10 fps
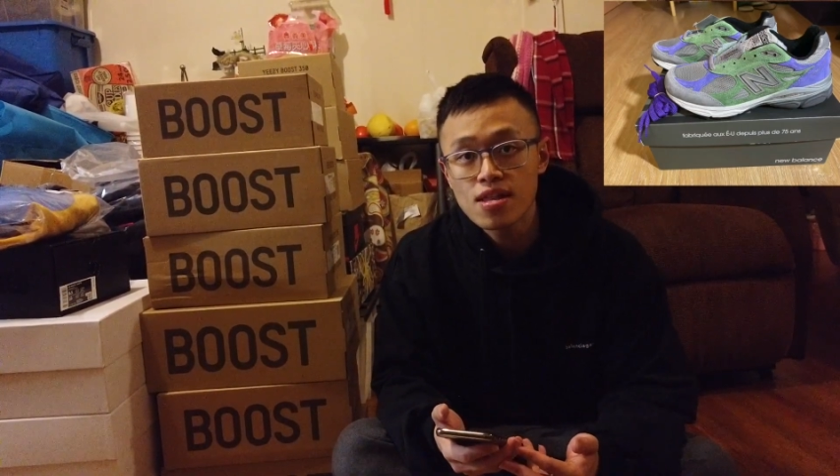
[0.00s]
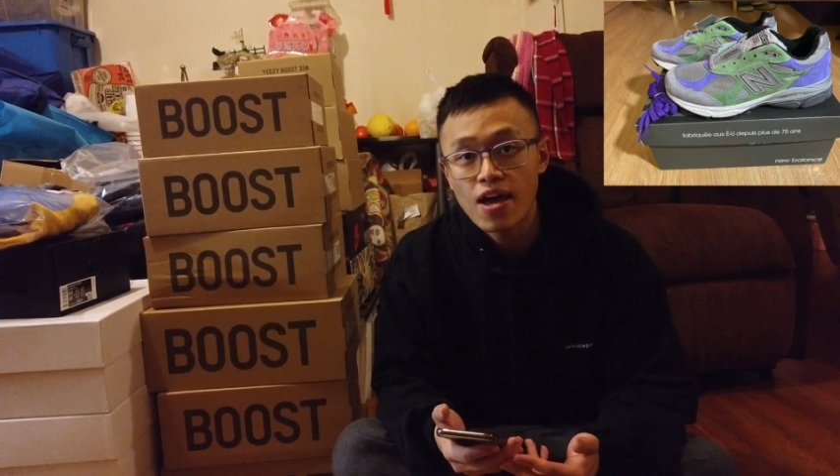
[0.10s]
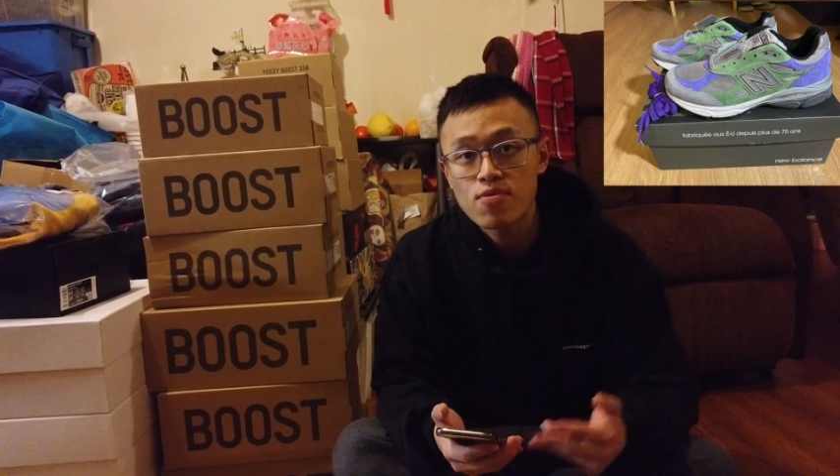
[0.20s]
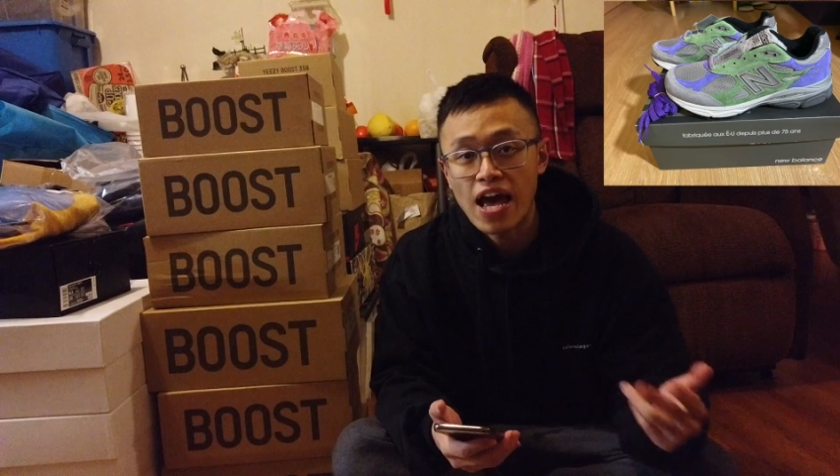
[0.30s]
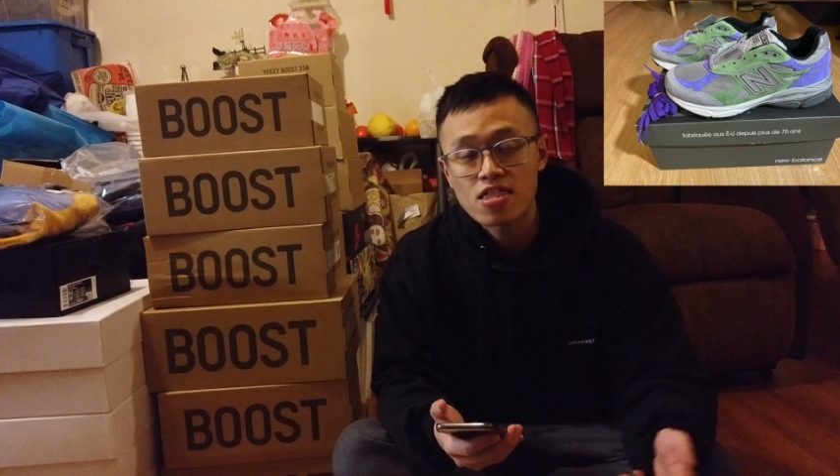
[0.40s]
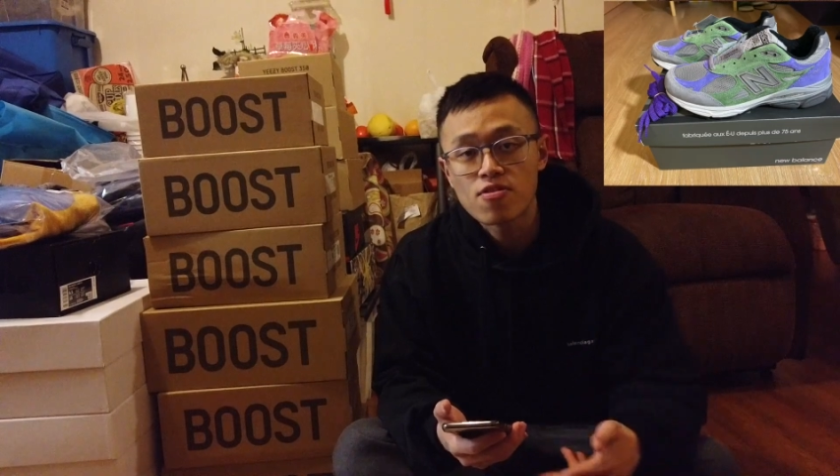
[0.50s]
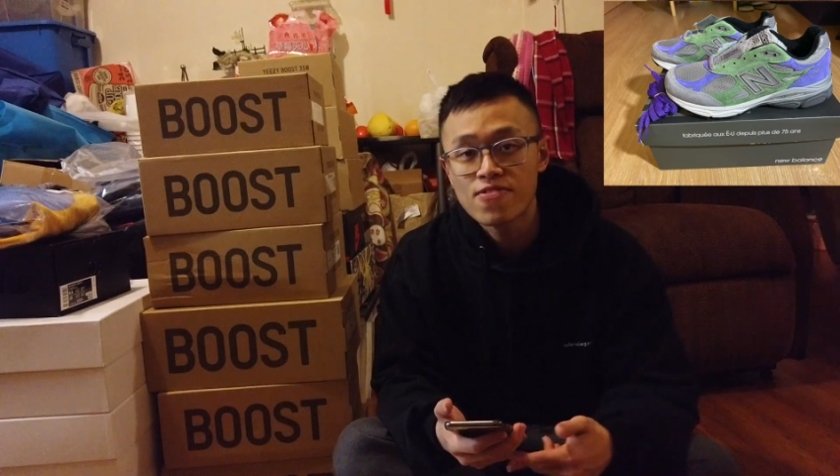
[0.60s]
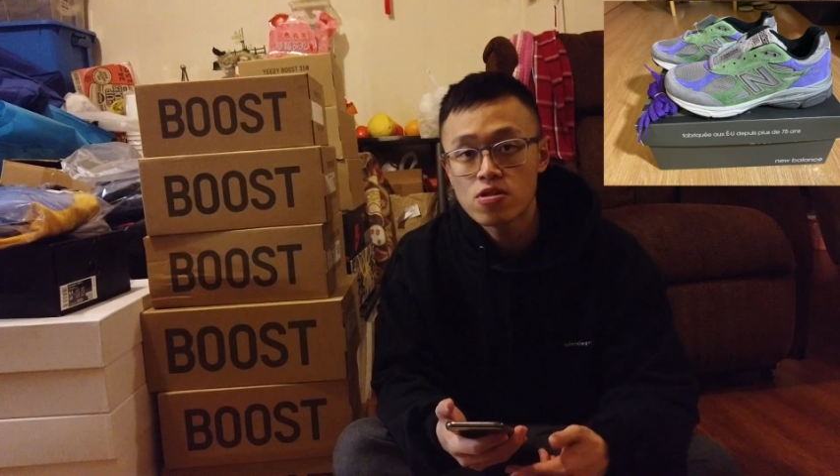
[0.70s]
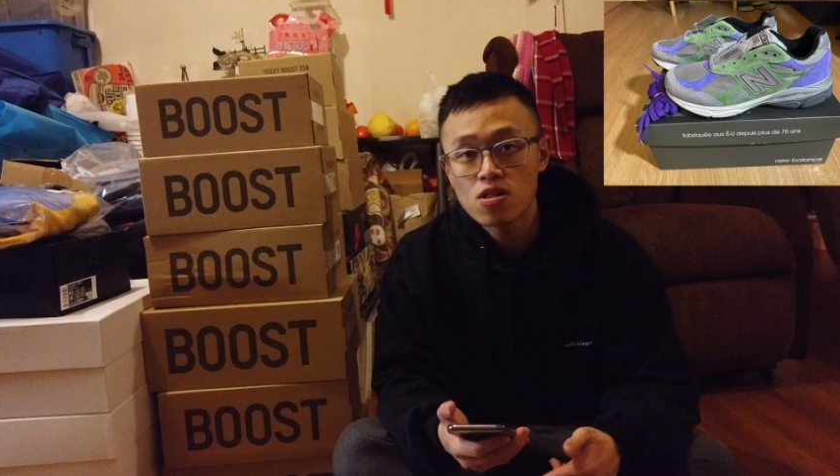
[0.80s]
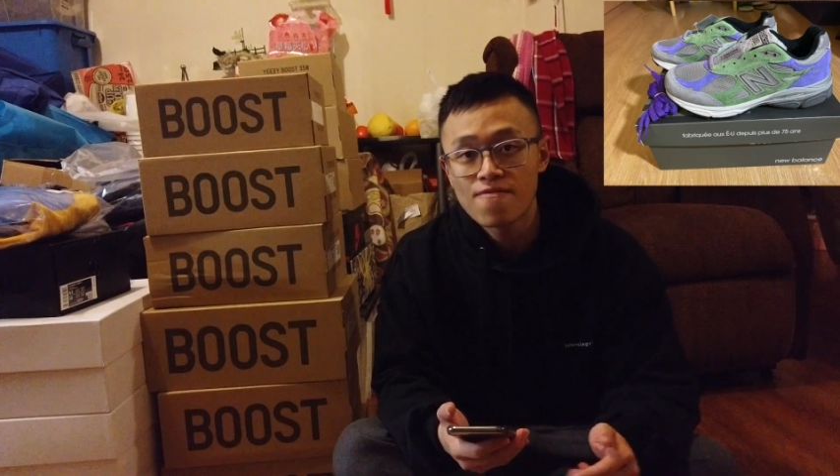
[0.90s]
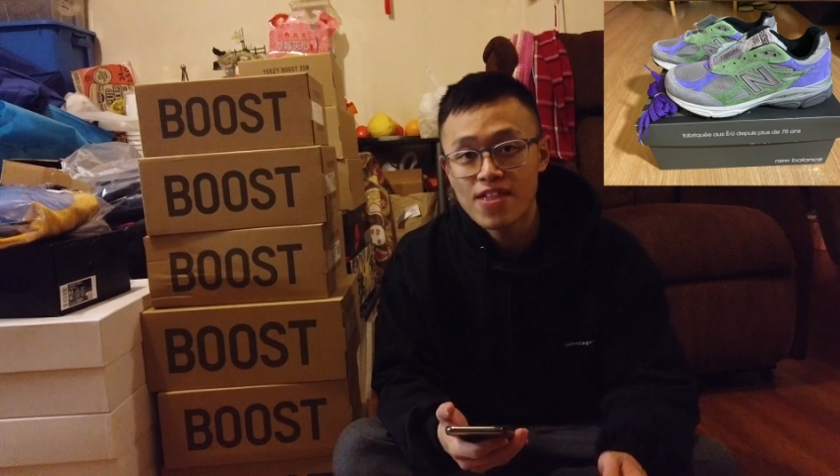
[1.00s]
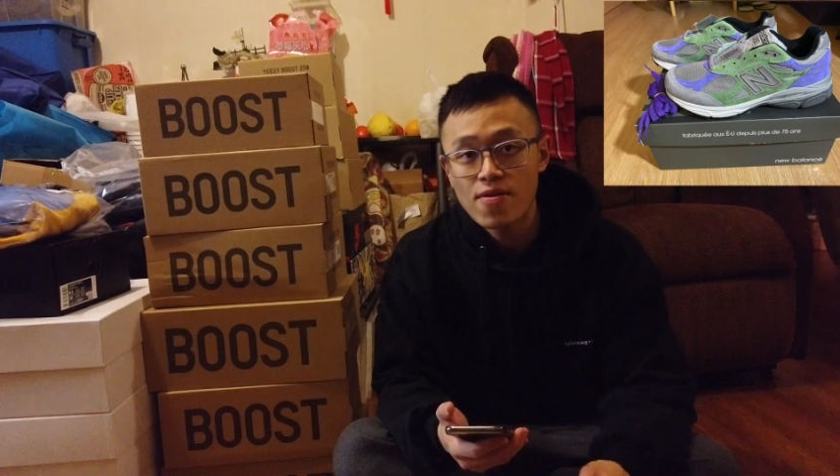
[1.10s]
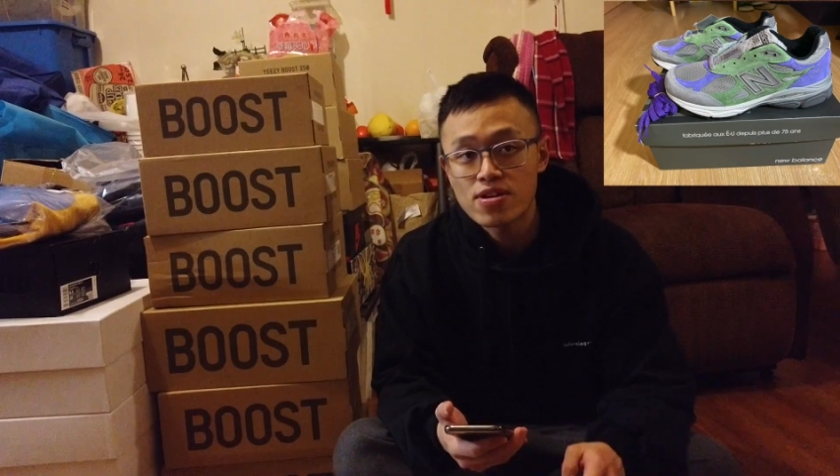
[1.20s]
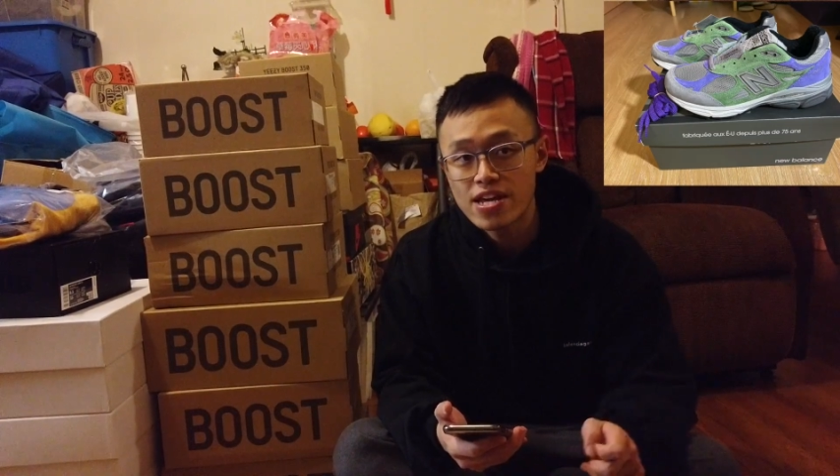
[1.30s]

and we had the review of that one